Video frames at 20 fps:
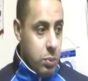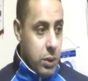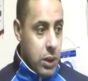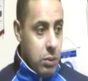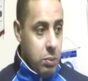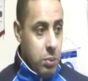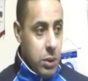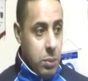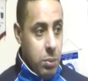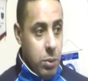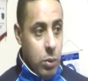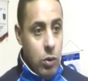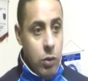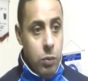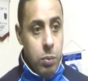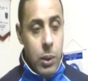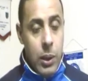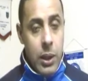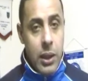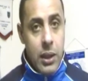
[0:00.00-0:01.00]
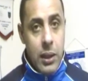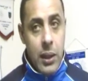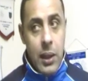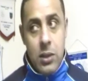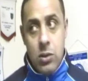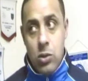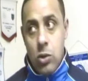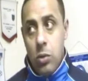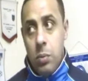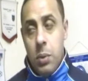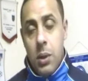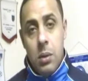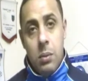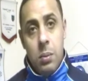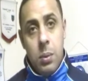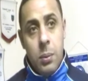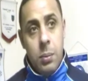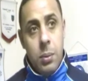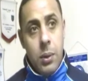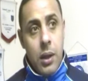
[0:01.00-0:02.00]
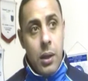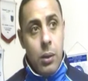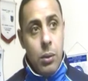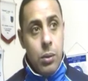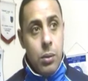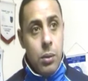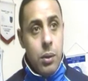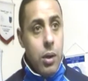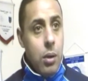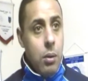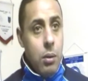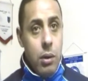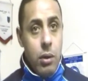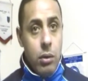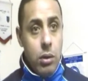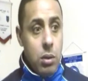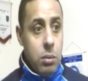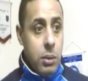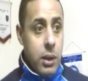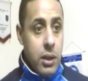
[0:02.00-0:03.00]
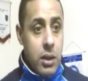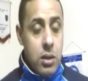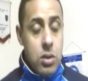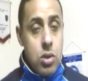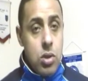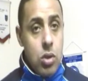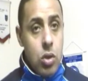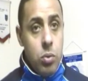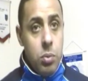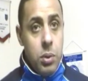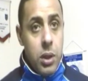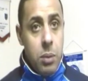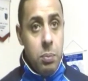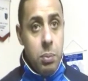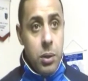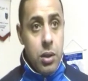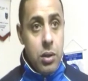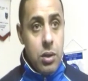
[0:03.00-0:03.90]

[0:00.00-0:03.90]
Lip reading: beating people who have played against or beating people that we know along the way, then so be it.